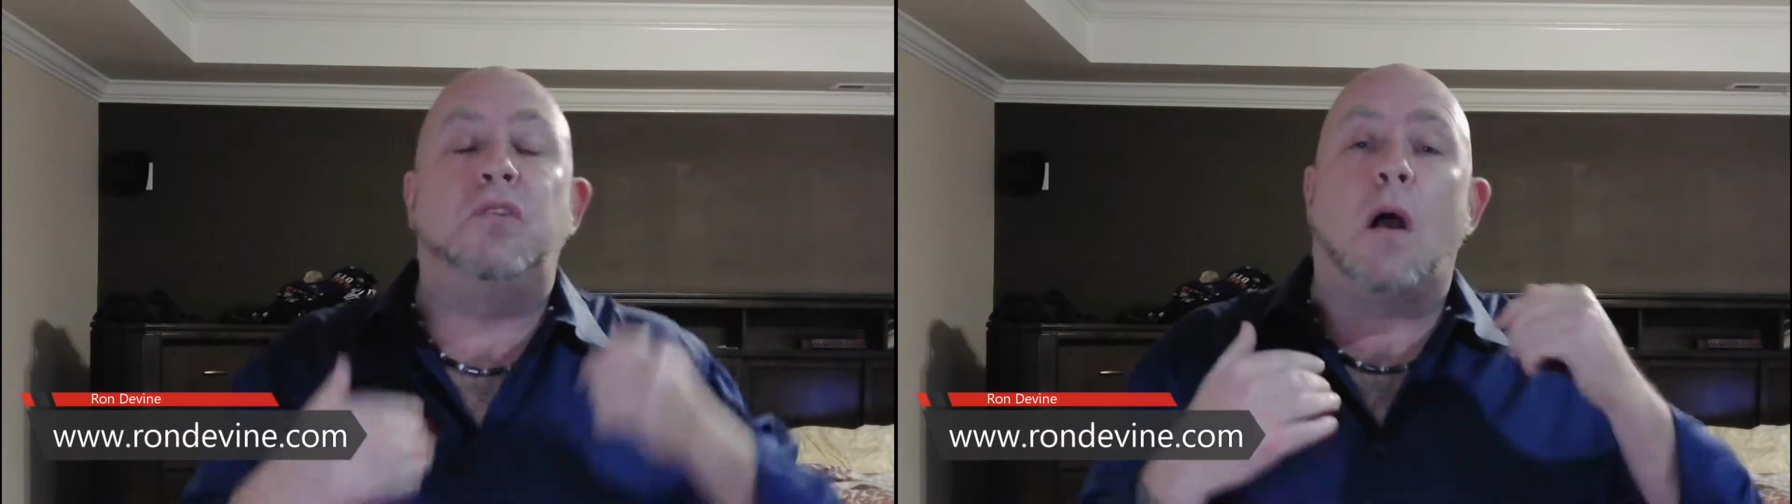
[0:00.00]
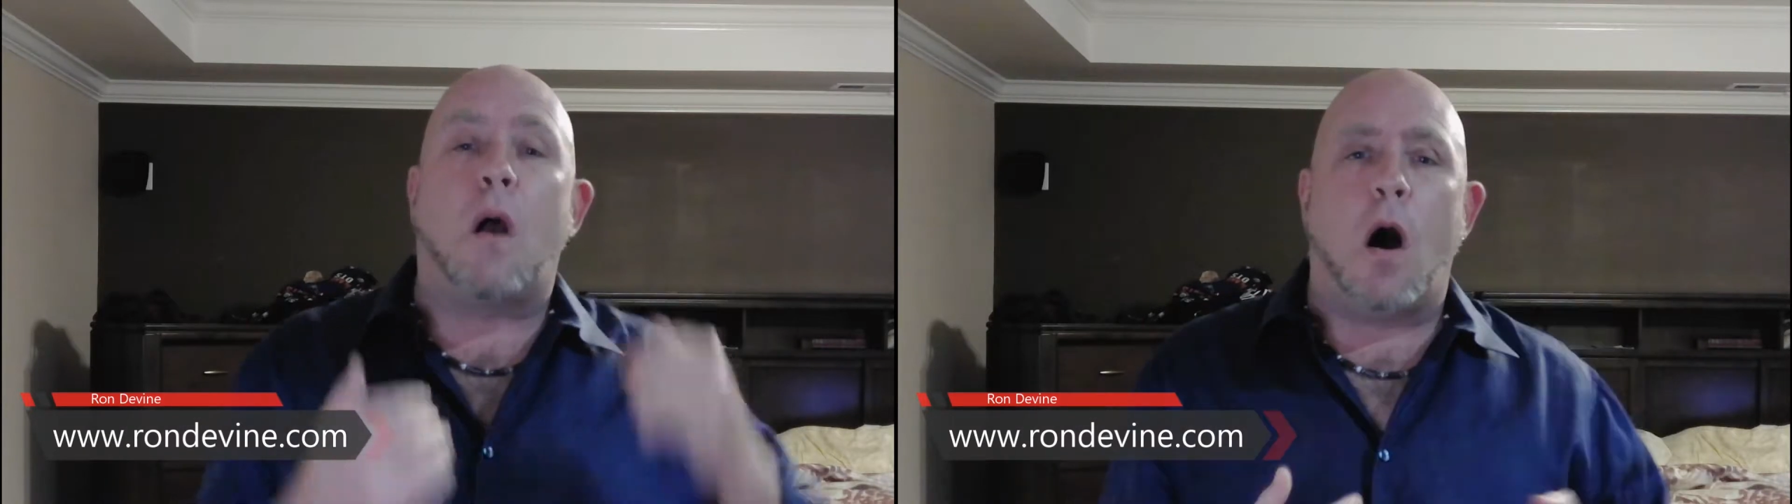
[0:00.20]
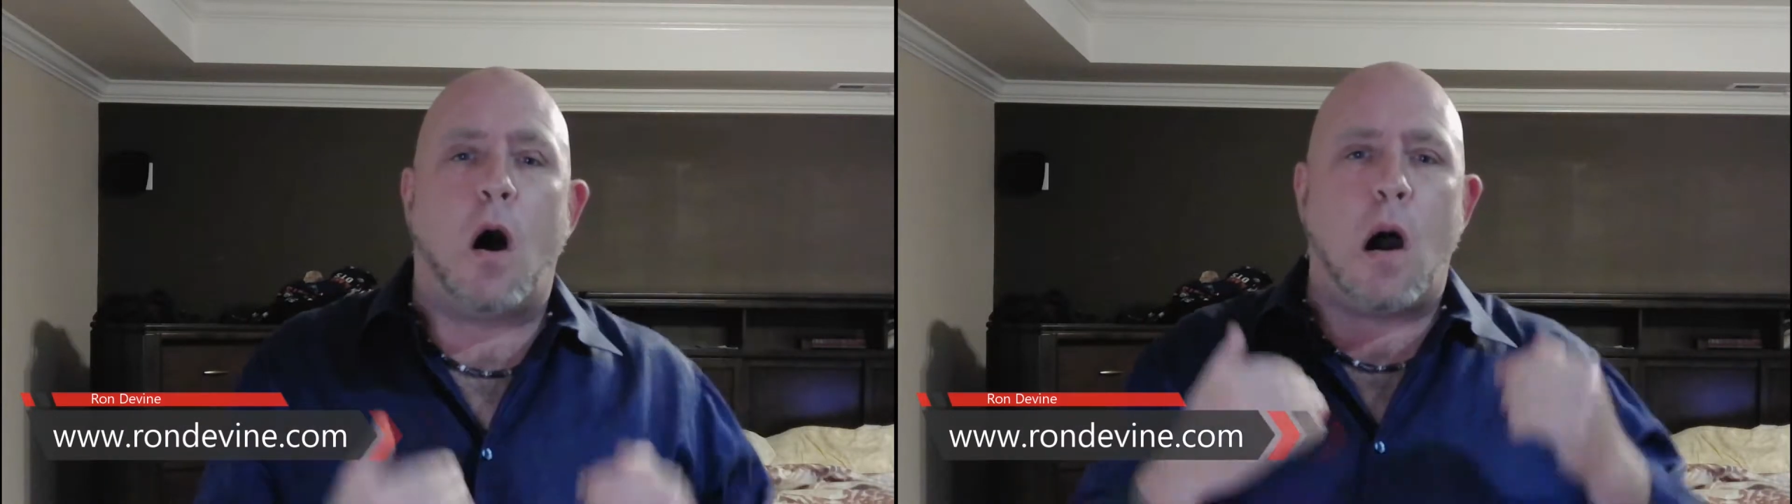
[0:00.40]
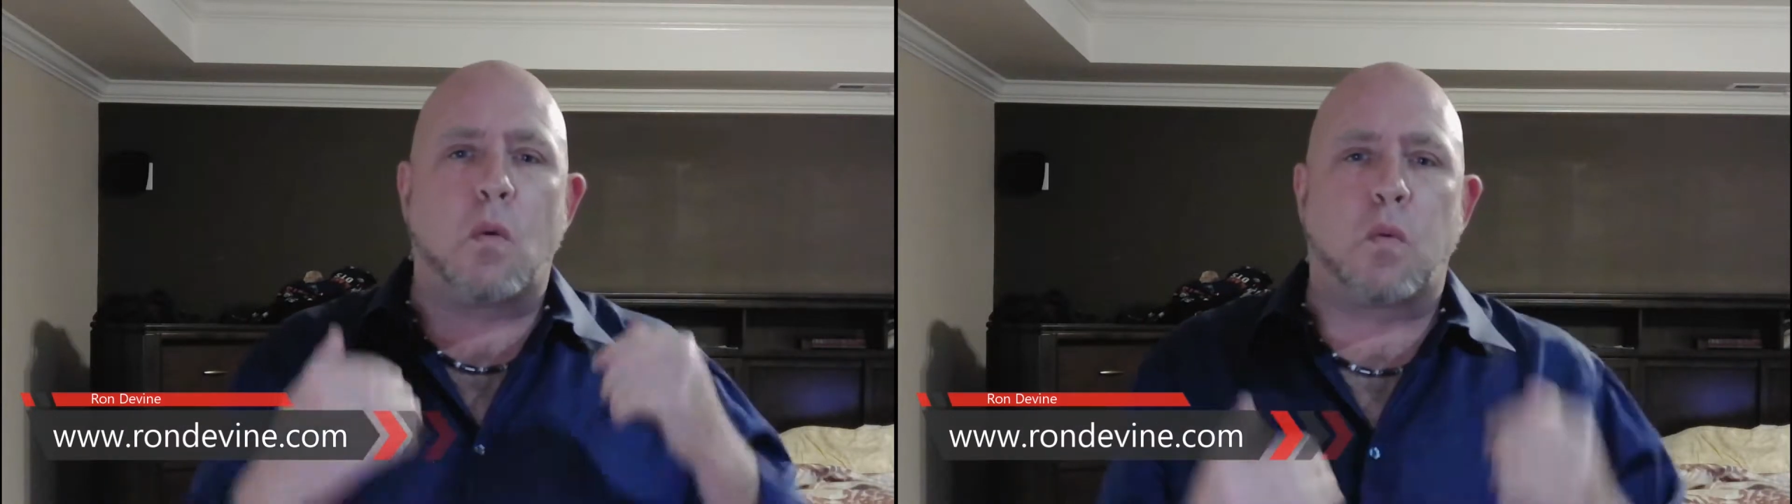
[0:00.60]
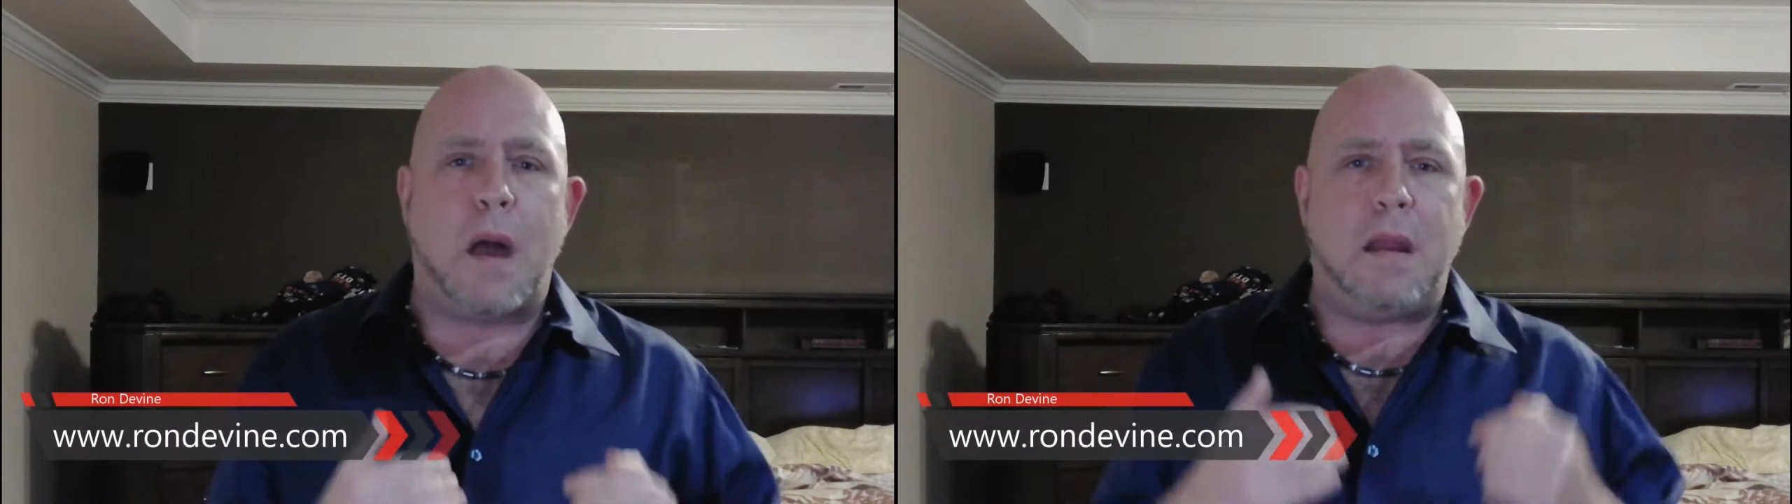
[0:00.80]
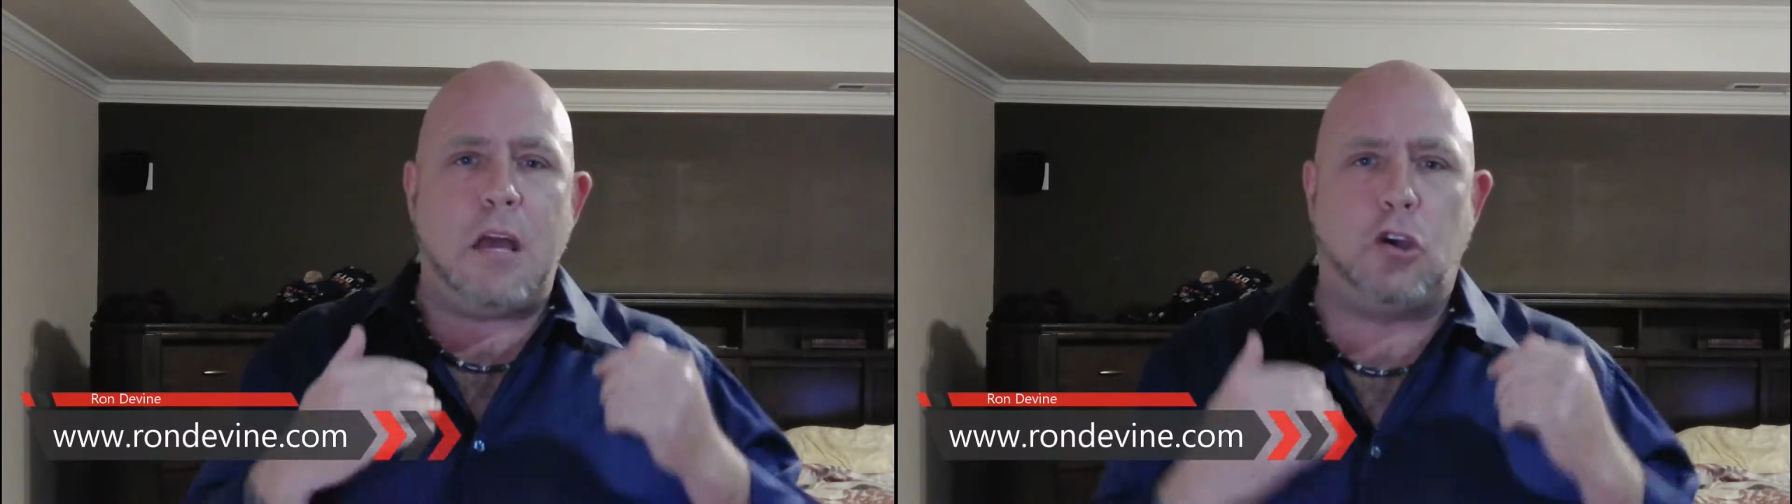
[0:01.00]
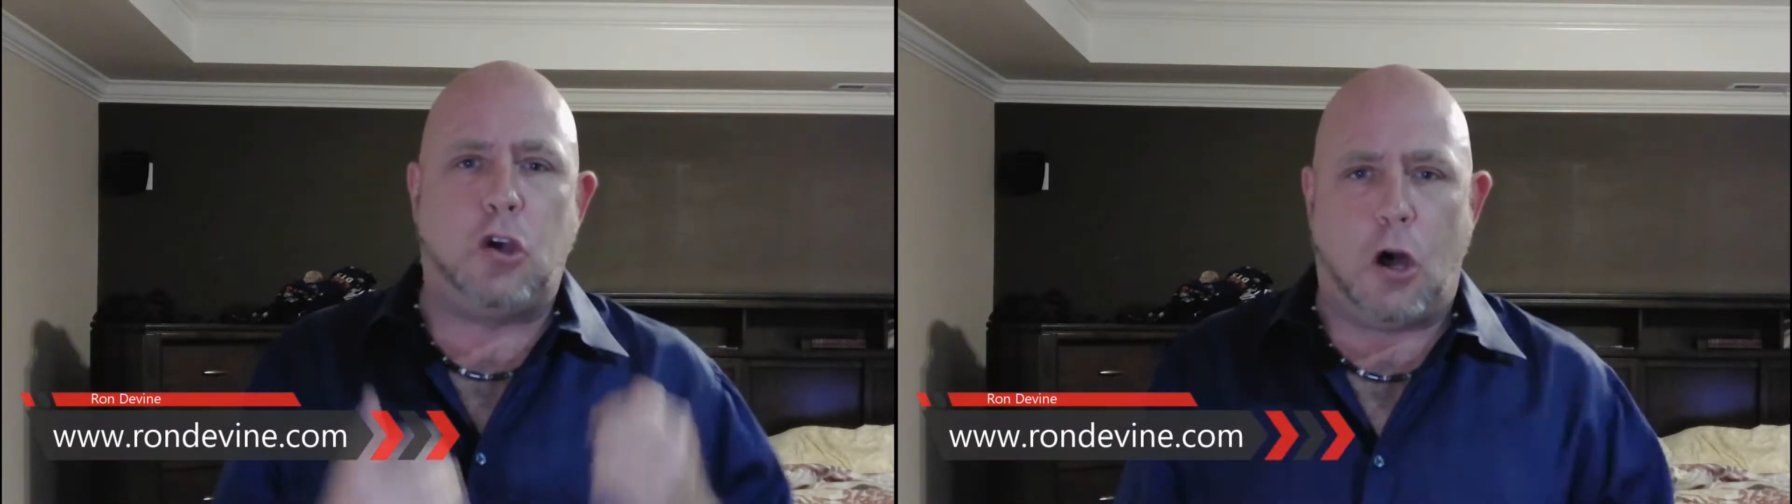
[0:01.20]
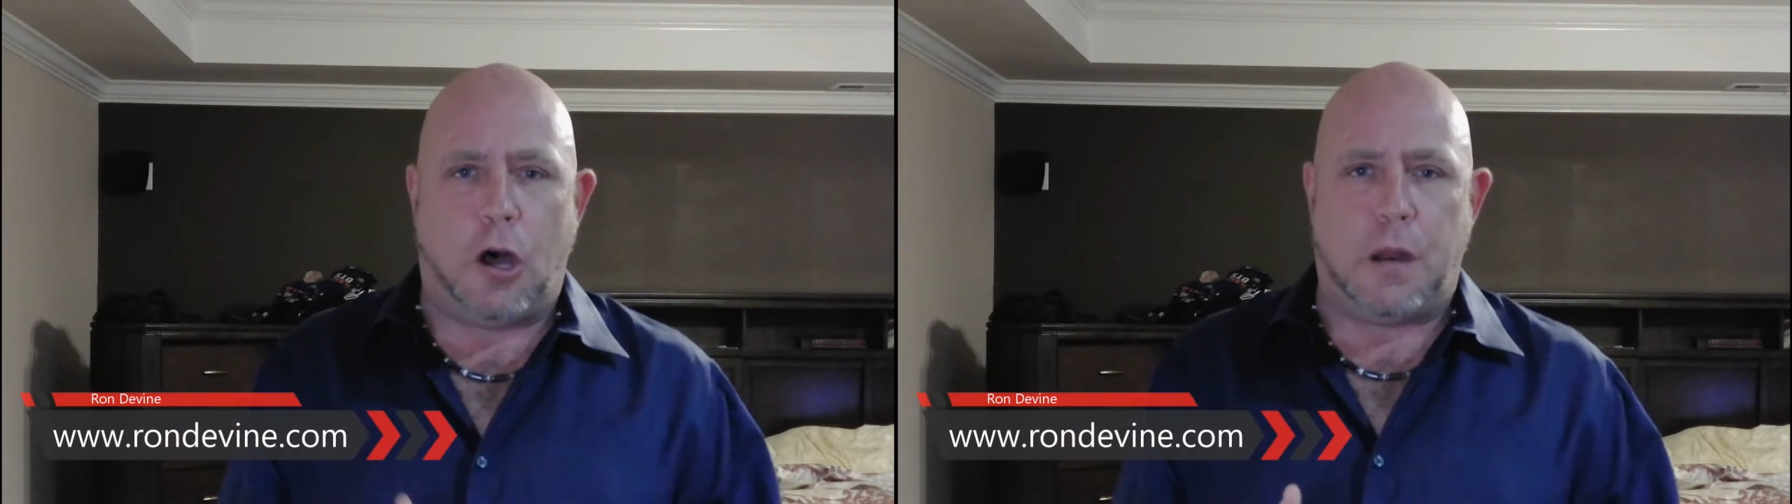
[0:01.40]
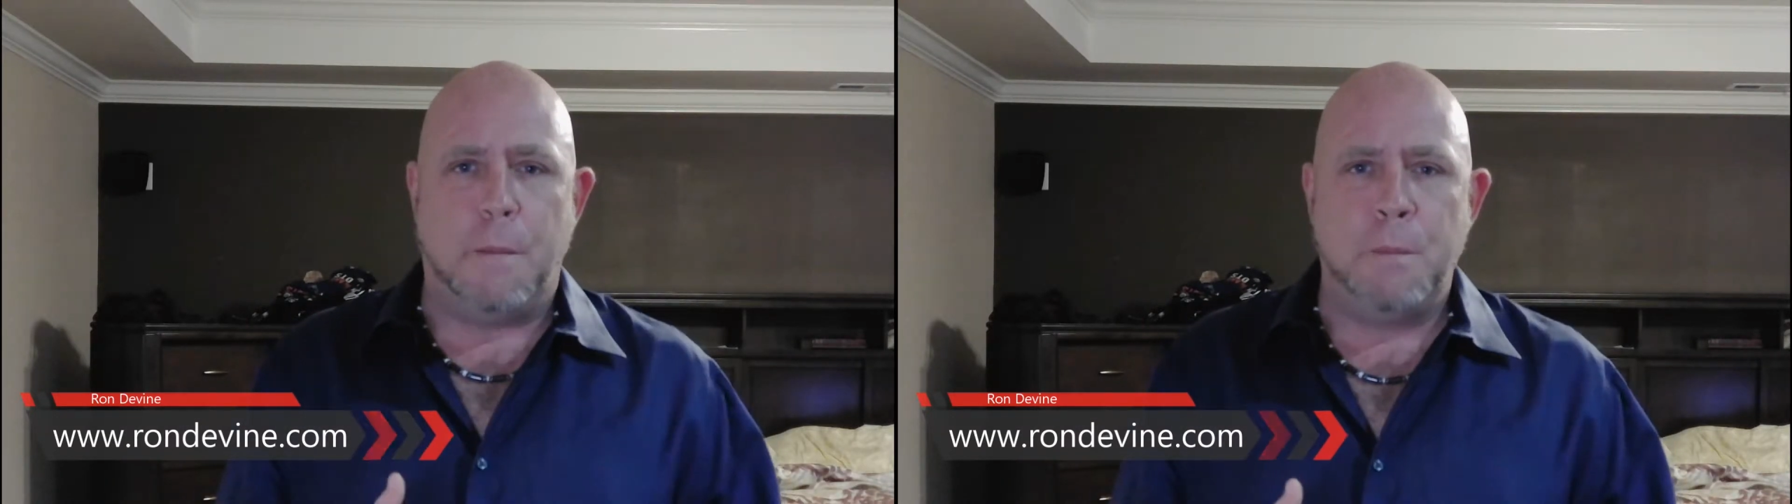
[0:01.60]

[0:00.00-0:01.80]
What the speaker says: they're already good.